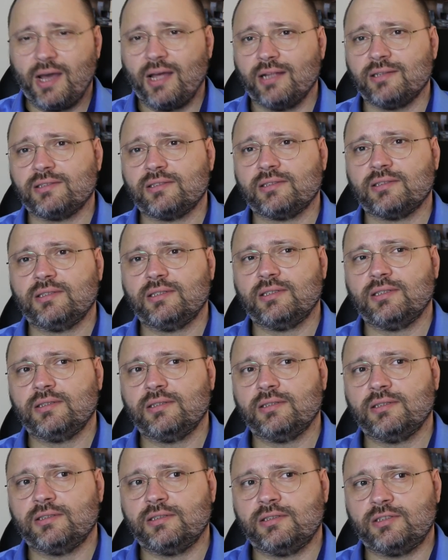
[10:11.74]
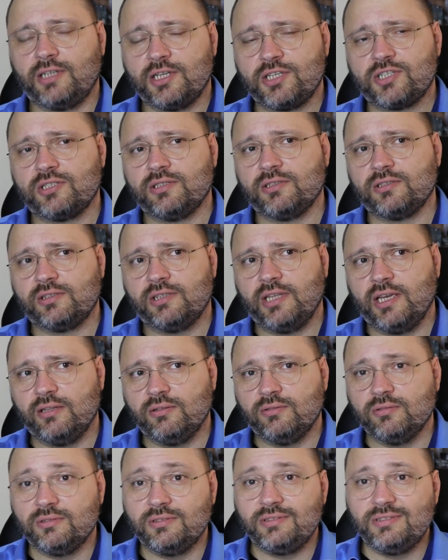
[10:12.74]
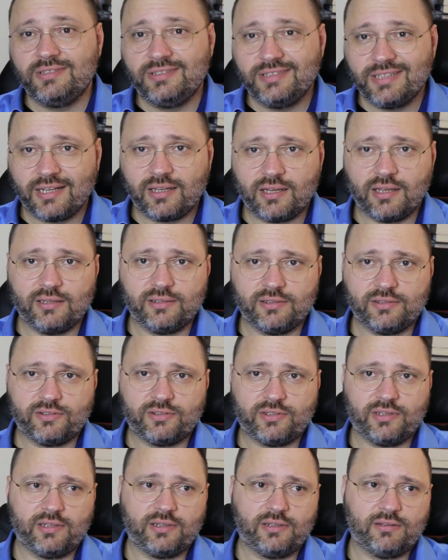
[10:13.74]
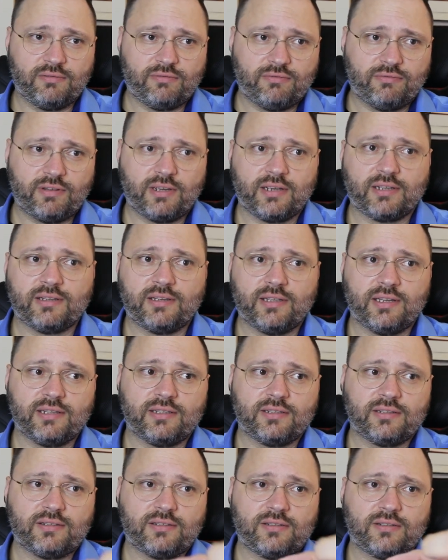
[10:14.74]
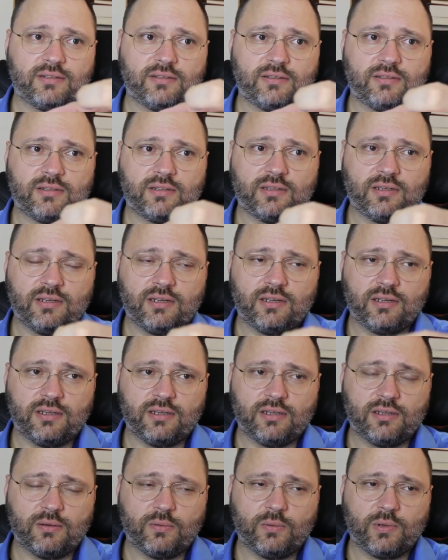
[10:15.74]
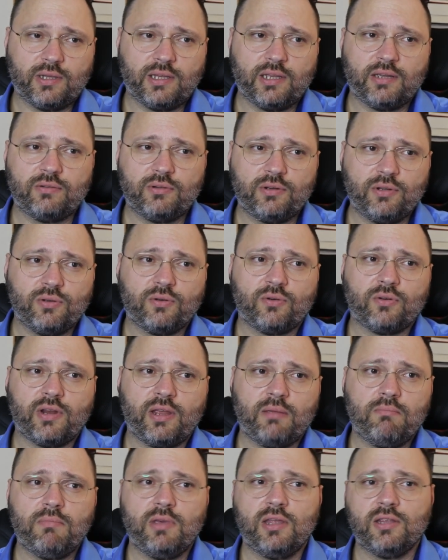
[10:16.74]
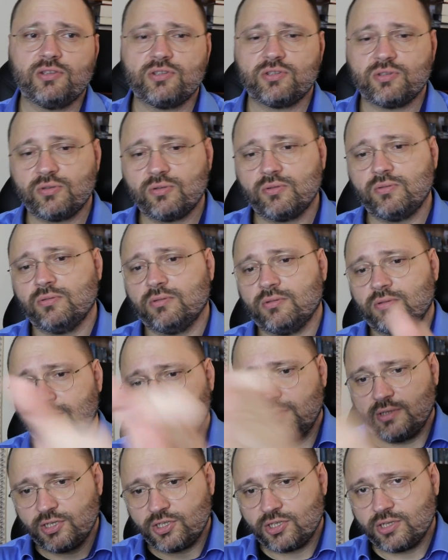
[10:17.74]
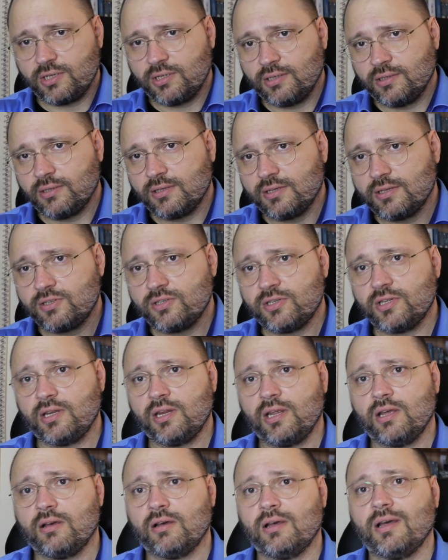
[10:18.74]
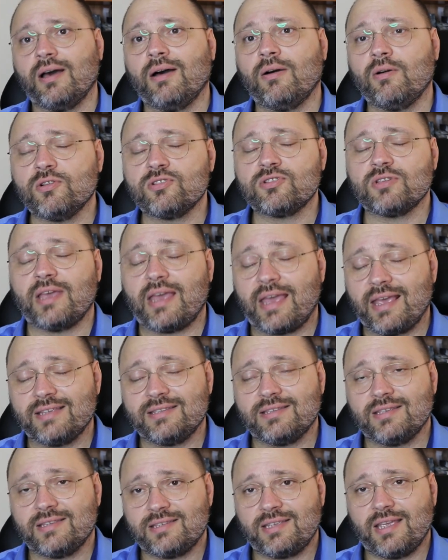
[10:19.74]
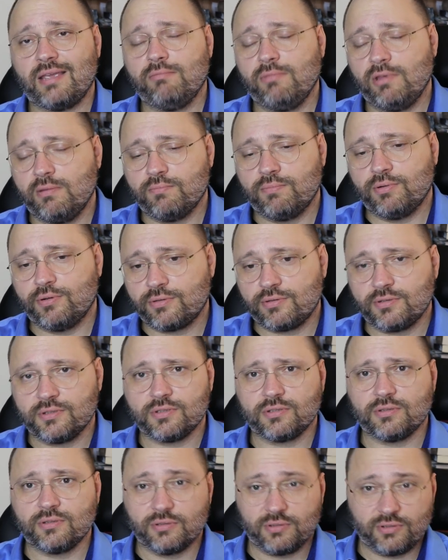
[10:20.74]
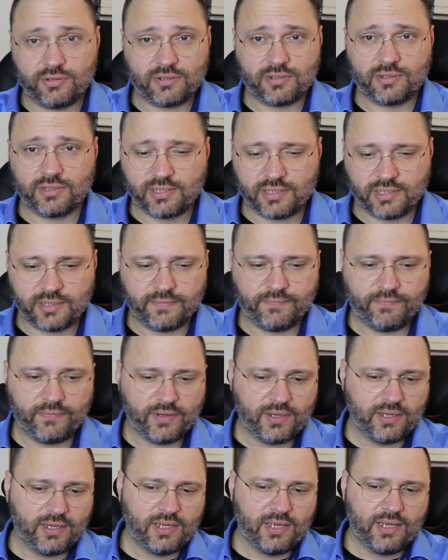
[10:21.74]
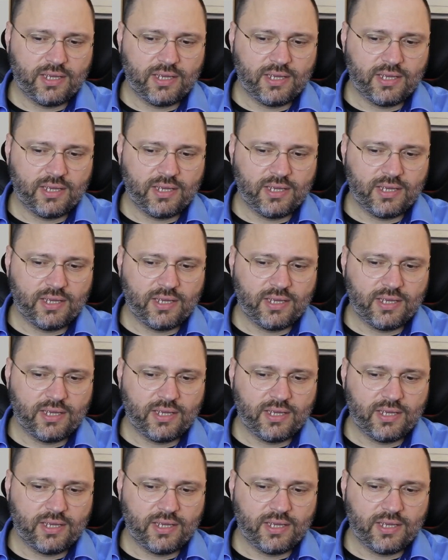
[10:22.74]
But the Russians, they do not understand the fact that whatever Ukraine means to Russia, Syria also has the same importance to Turkey.